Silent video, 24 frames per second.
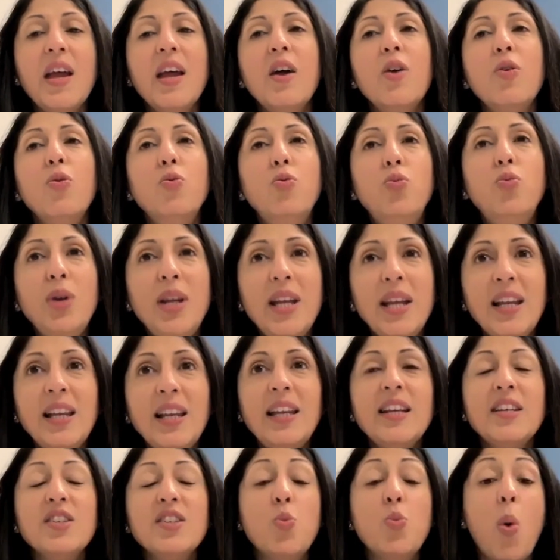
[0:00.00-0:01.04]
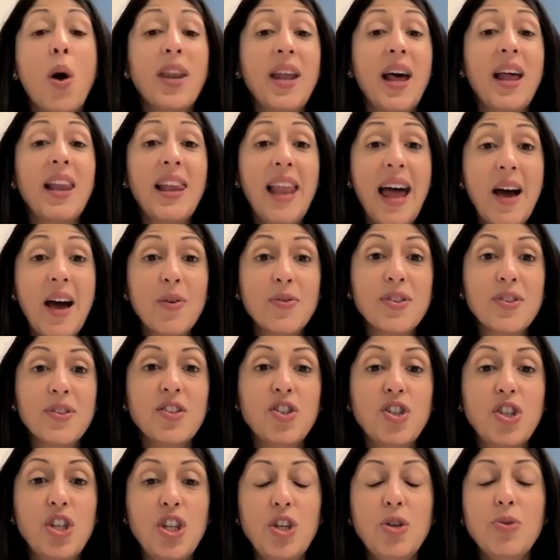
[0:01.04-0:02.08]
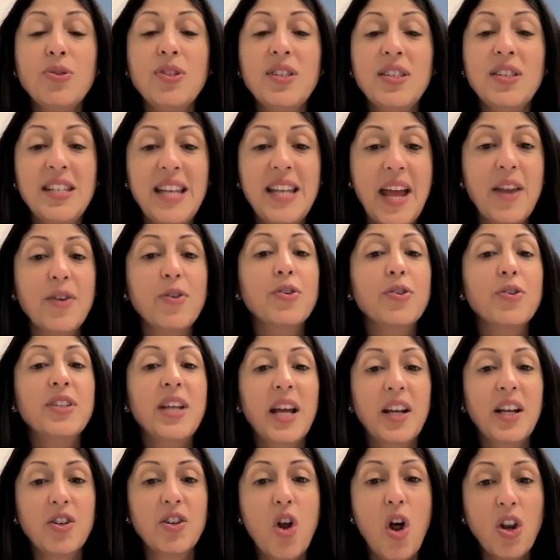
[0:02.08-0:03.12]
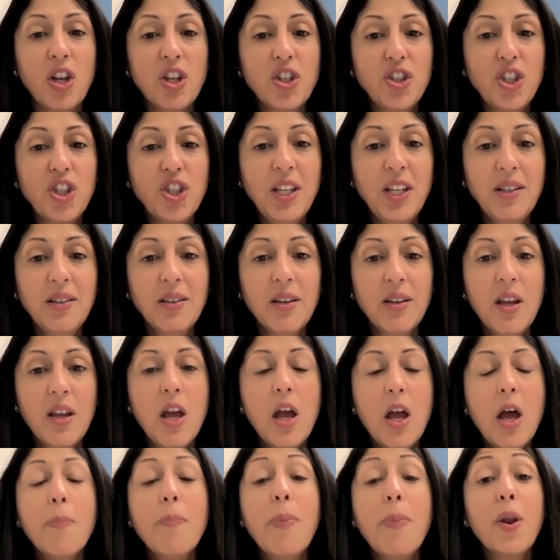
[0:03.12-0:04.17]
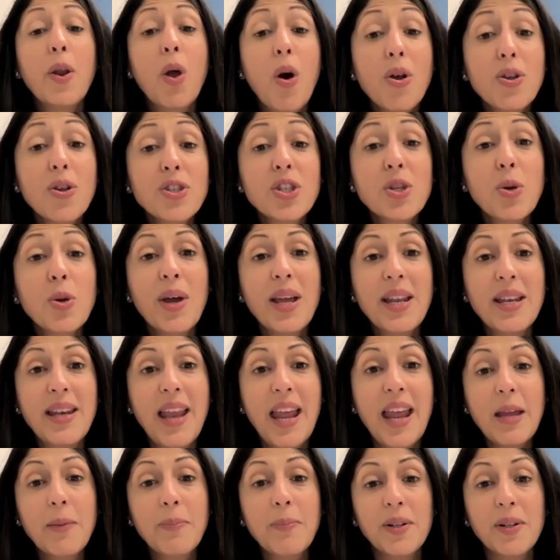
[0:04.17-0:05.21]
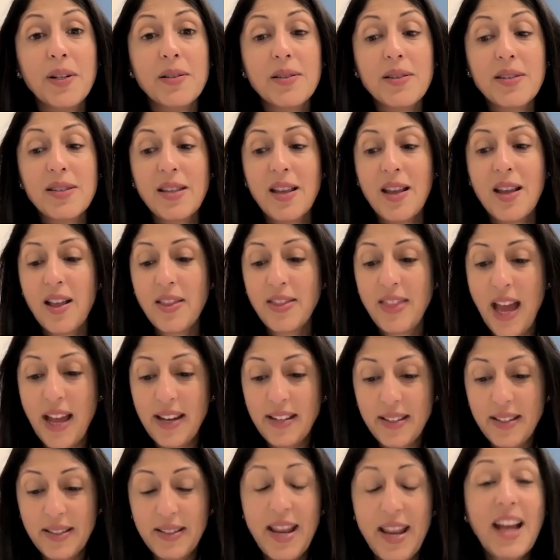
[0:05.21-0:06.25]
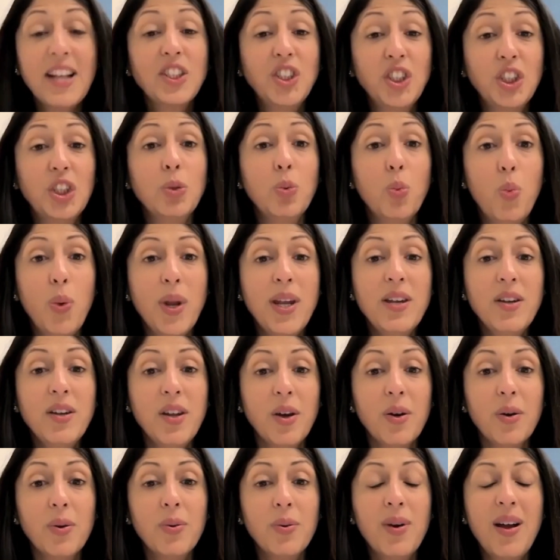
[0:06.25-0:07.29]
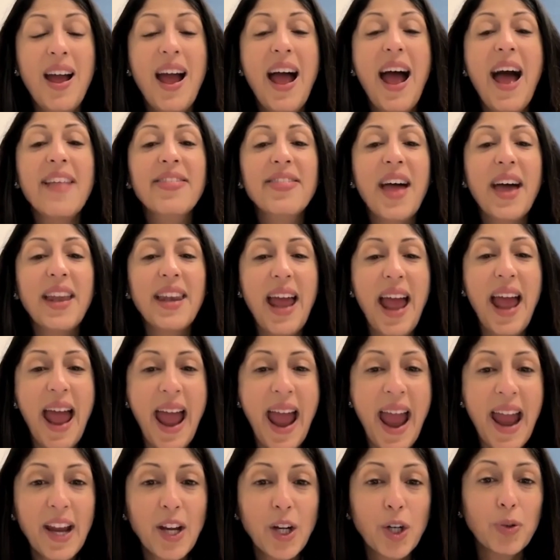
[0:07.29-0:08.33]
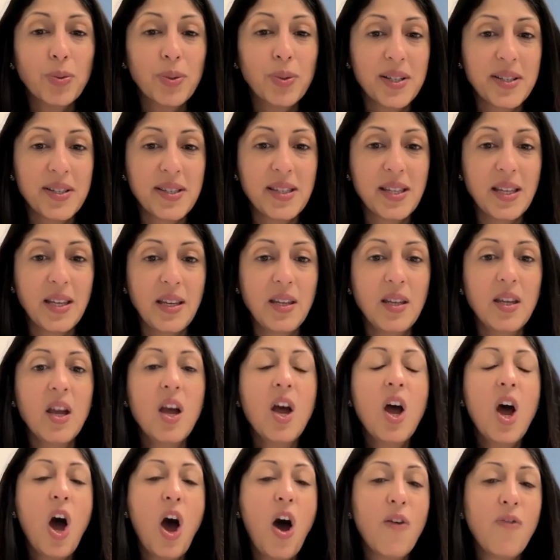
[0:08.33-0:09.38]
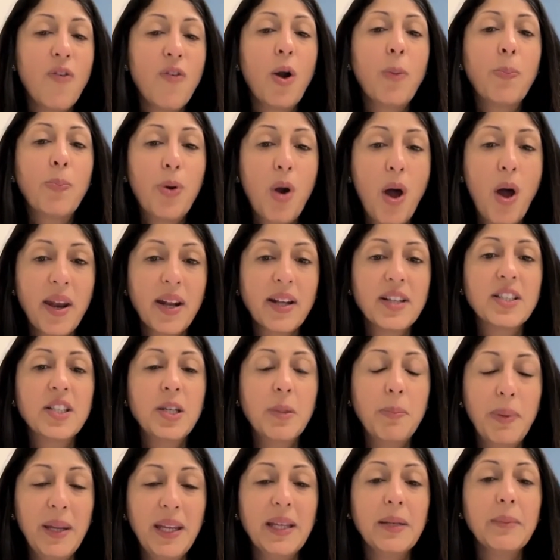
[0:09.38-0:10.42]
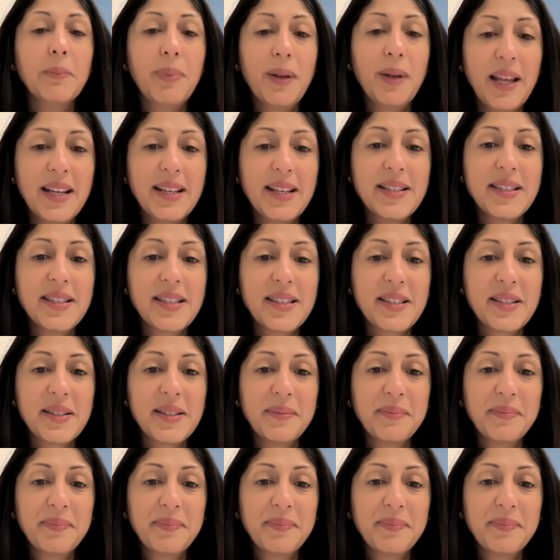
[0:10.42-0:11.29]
really is what allows us to use standard technology, but also enables that detection window and that accuracy of our product to be in place.